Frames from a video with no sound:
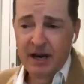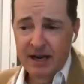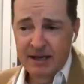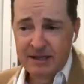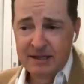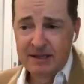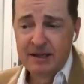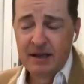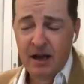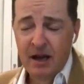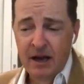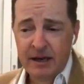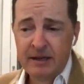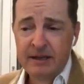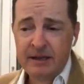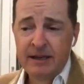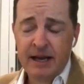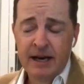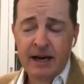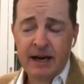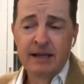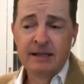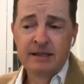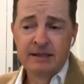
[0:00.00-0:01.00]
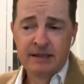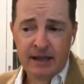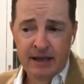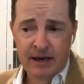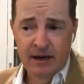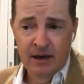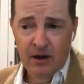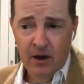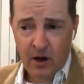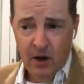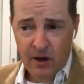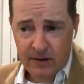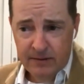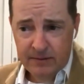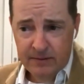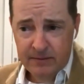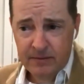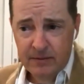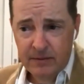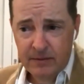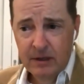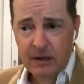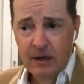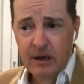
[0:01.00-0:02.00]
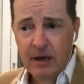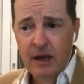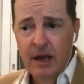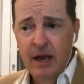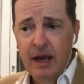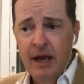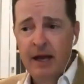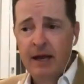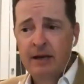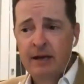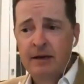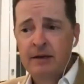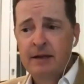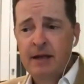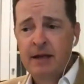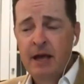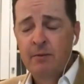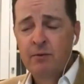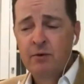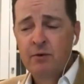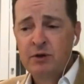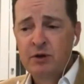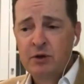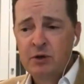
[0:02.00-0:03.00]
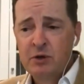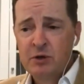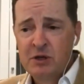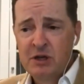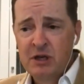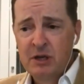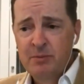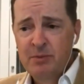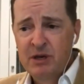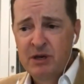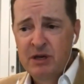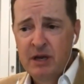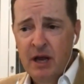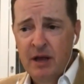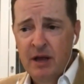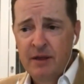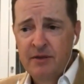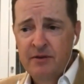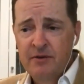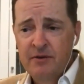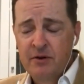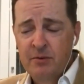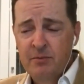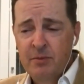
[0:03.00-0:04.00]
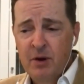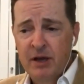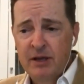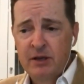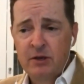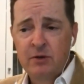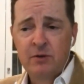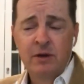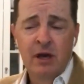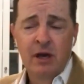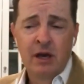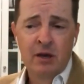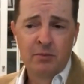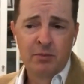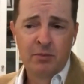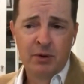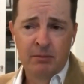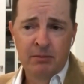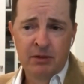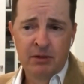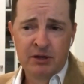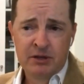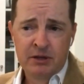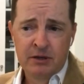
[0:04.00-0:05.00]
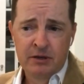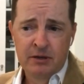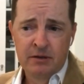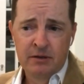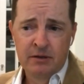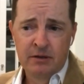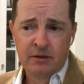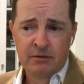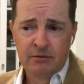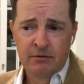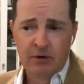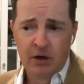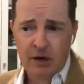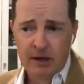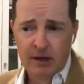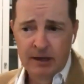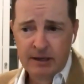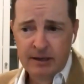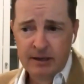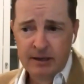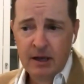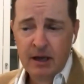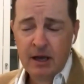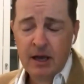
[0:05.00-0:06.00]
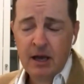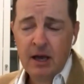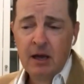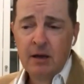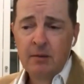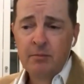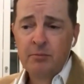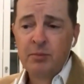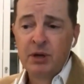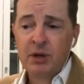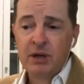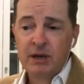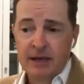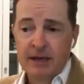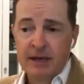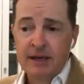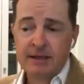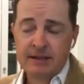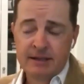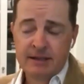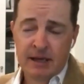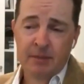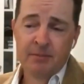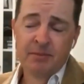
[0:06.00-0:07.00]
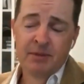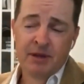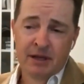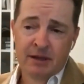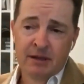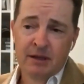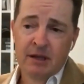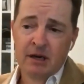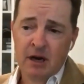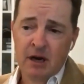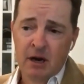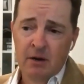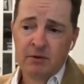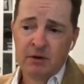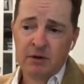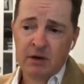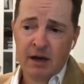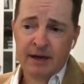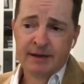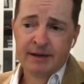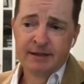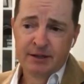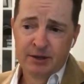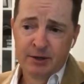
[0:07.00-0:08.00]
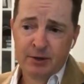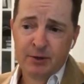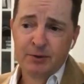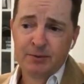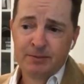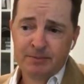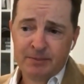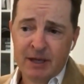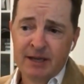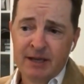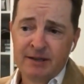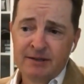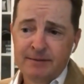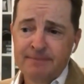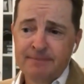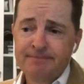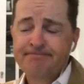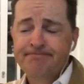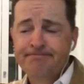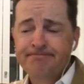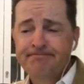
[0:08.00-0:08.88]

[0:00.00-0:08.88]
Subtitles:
asked that a lot, and that would usually be done through my UK publisher, Orion, but it is something that I would like to do, yes.